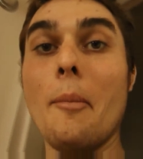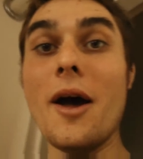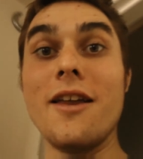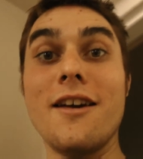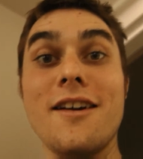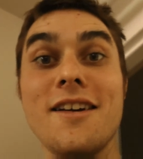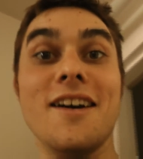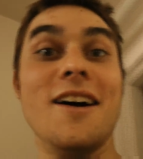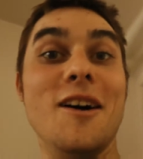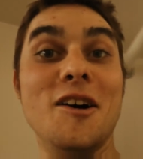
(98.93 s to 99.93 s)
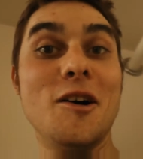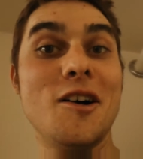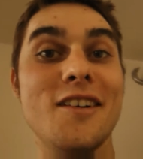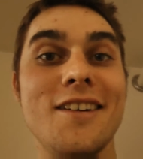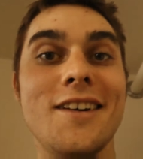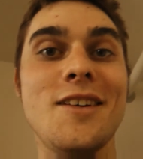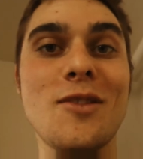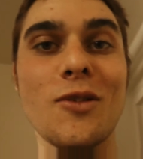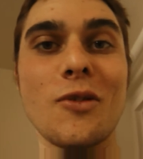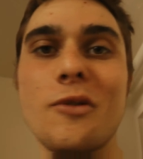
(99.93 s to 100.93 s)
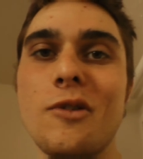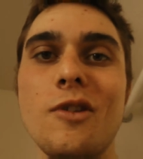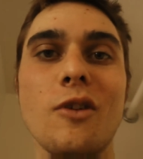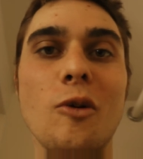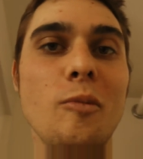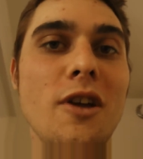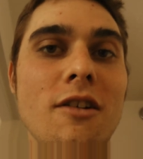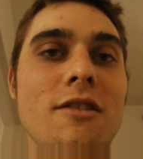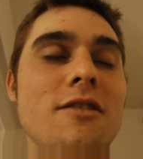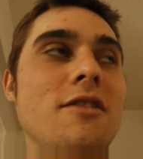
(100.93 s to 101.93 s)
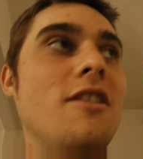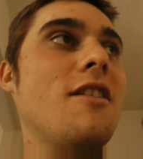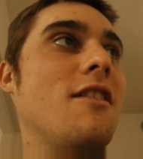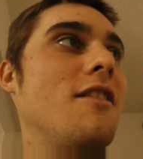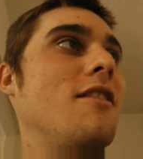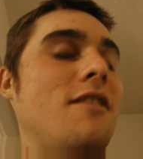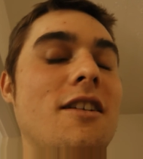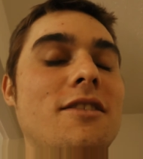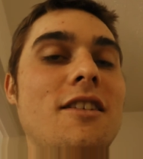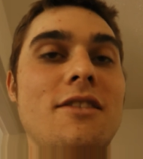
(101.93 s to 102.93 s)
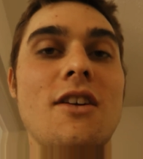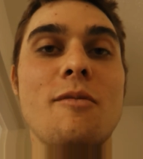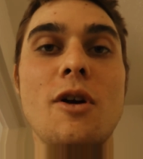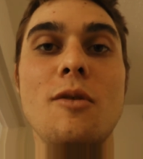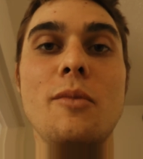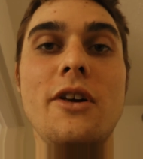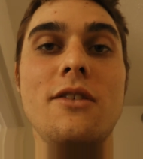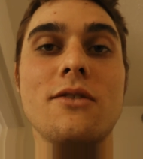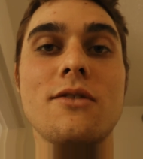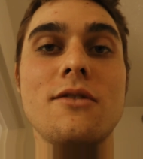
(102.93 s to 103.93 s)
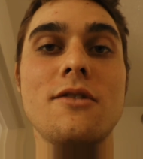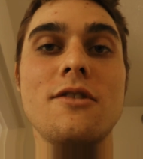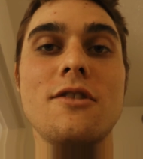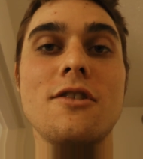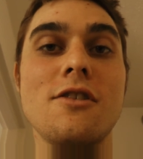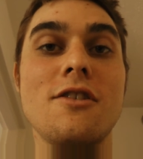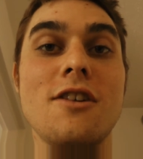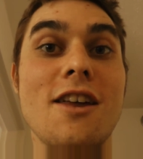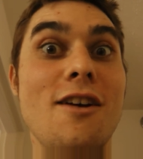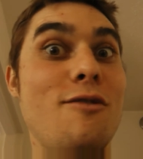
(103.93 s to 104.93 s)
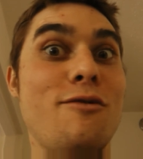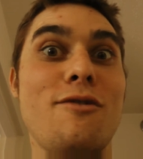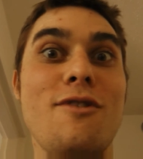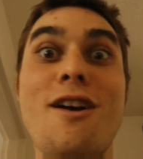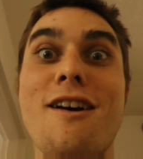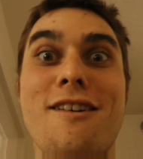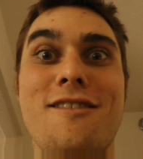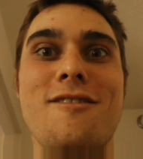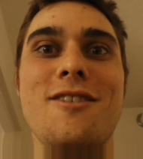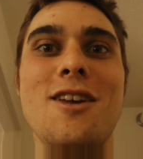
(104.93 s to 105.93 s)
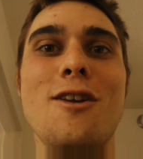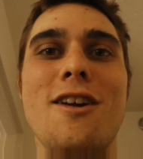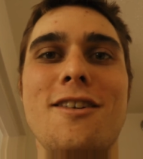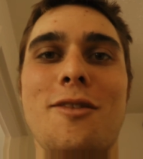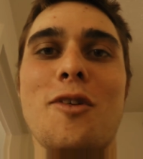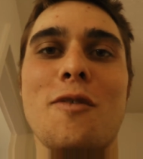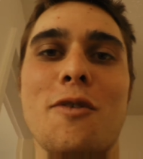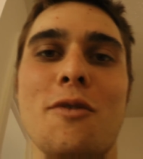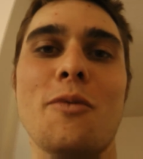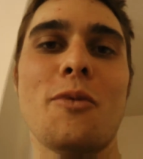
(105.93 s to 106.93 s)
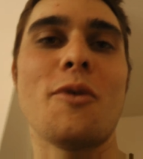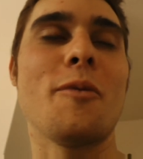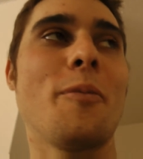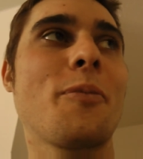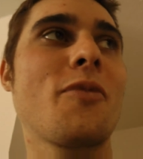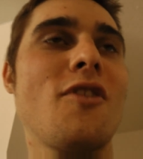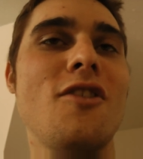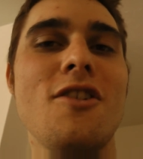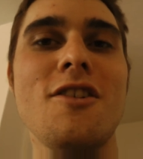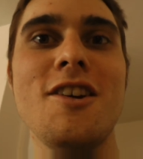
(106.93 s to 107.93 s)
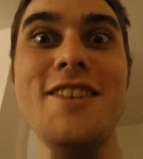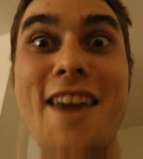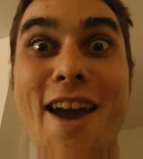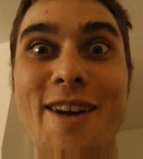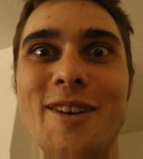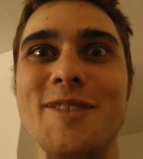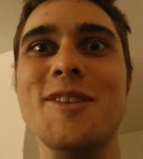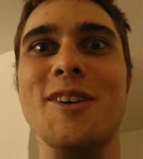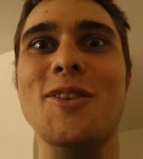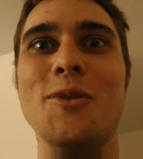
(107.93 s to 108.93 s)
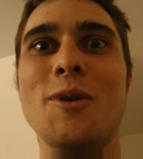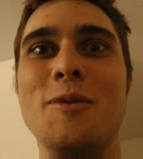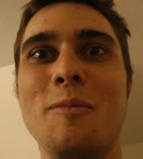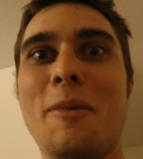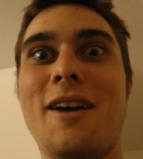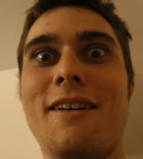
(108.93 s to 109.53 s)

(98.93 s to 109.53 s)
But uh it's it's home now. Yeah. It's nice to have my own place. And I have yeah, internet and stuff. So yay! Talk to you soon.